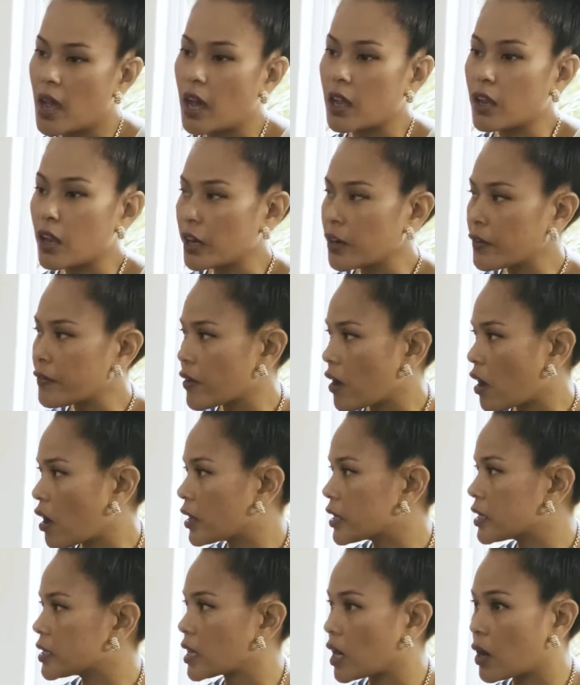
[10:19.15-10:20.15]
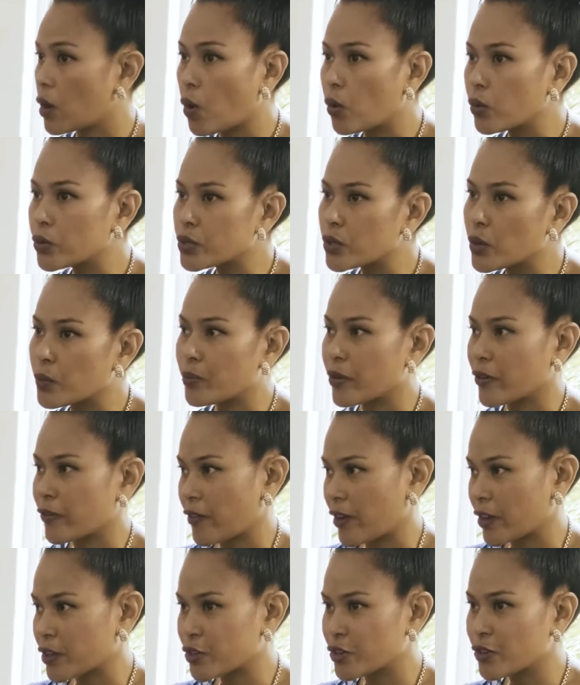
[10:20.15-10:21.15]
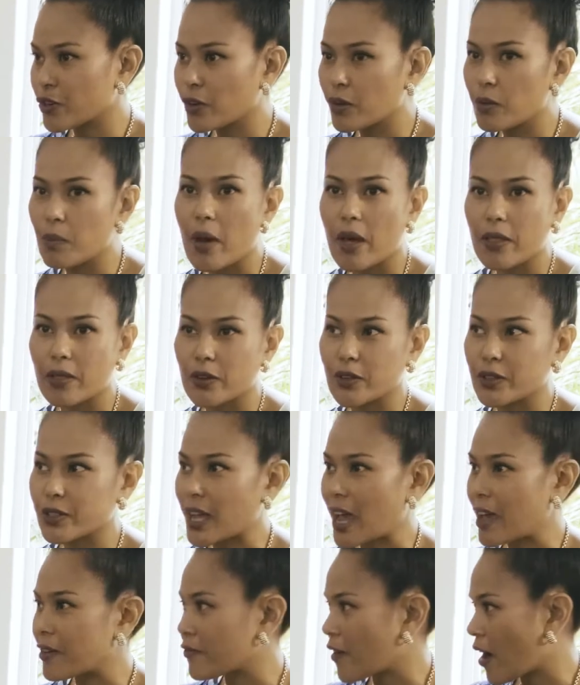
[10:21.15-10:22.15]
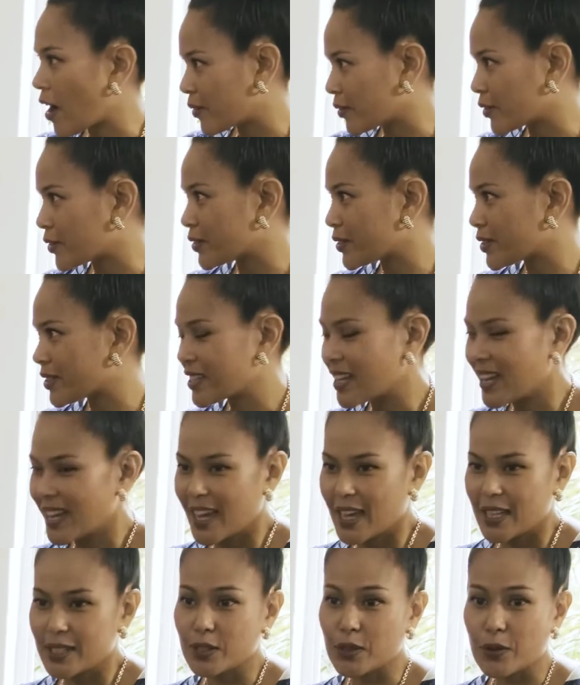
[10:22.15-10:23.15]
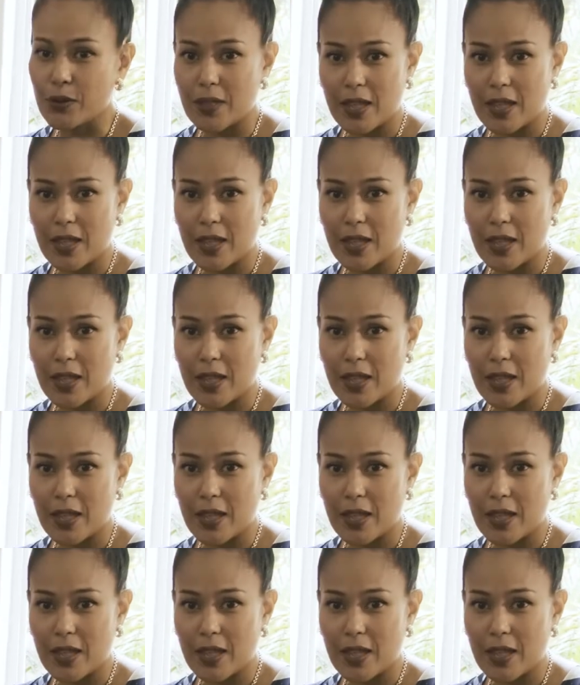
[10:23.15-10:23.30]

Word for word: A lot of the artists are also professional mothers and fathers. So